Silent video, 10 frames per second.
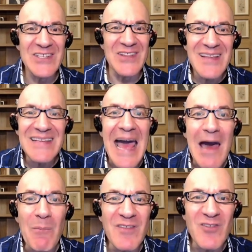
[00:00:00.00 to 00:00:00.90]
This
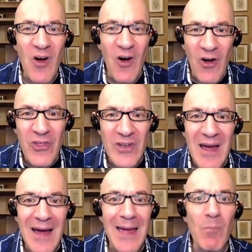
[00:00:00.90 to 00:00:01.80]
happens all the
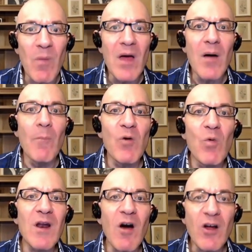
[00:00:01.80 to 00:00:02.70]
time. But what
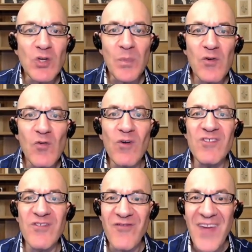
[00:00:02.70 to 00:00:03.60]
entrepreneurs
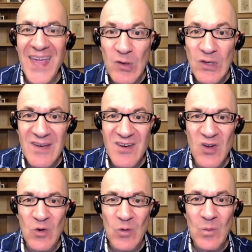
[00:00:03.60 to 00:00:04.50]
fail to
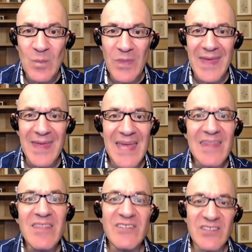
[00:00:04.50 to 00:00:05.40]
do in
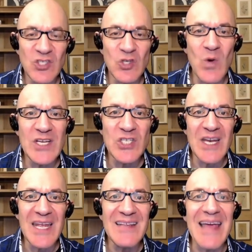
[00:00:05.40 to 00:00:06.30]
this situation
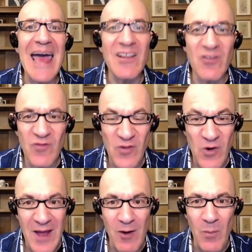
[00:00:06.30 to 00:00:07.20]
is ask for
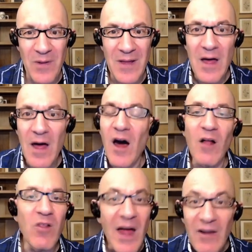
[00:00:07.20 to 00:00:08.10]
help. A
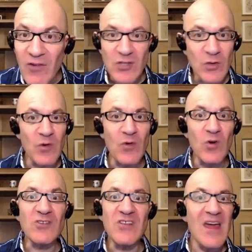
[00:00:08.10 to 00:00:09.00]
lot of
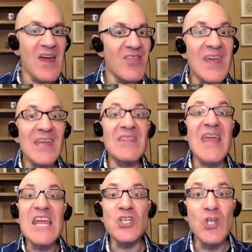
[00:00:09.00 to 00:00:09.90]
entrepreneurs think they
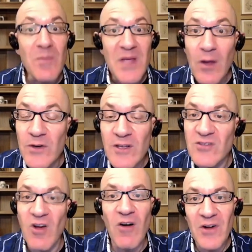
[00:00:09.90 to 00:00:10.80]
should be able to
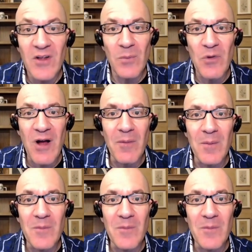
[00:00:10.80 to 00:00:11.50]
solve all the problems.